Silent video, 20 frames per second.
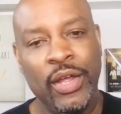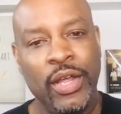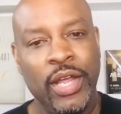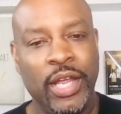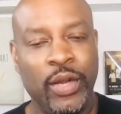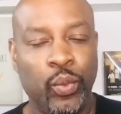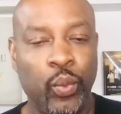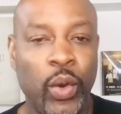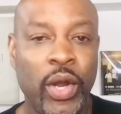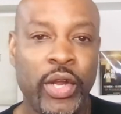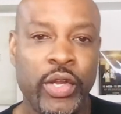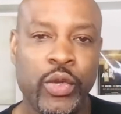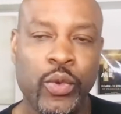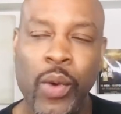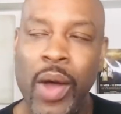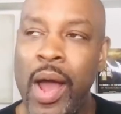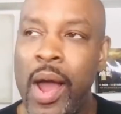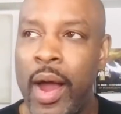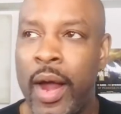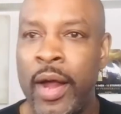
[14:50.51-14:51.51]
and where you
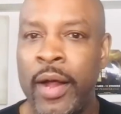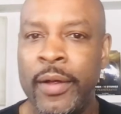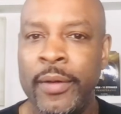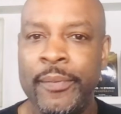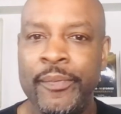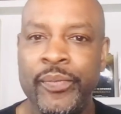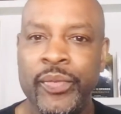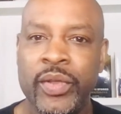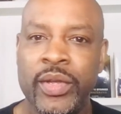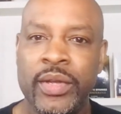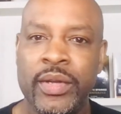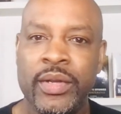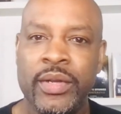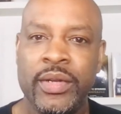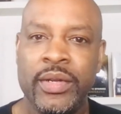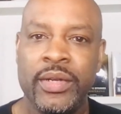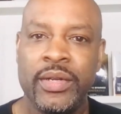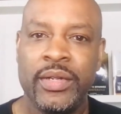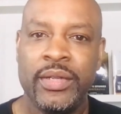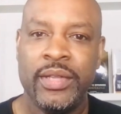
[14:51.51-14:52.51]
are,
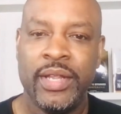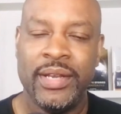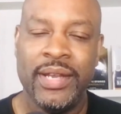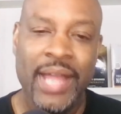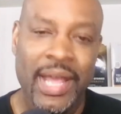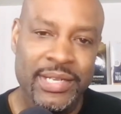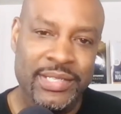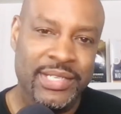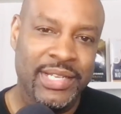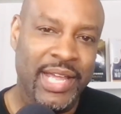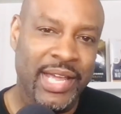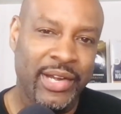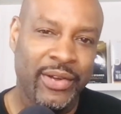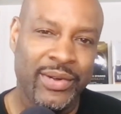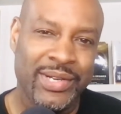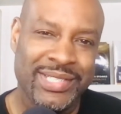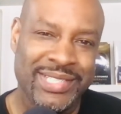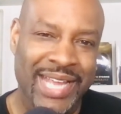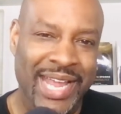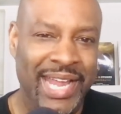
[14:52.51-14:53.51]
the next letter
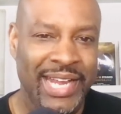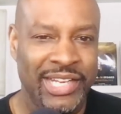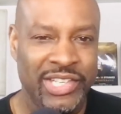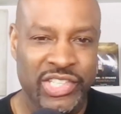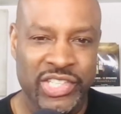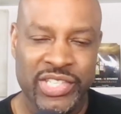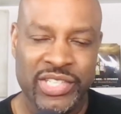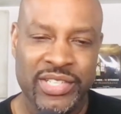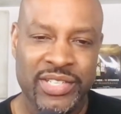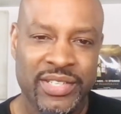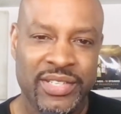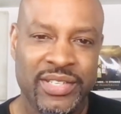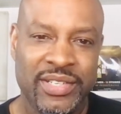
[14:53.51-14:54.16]
is H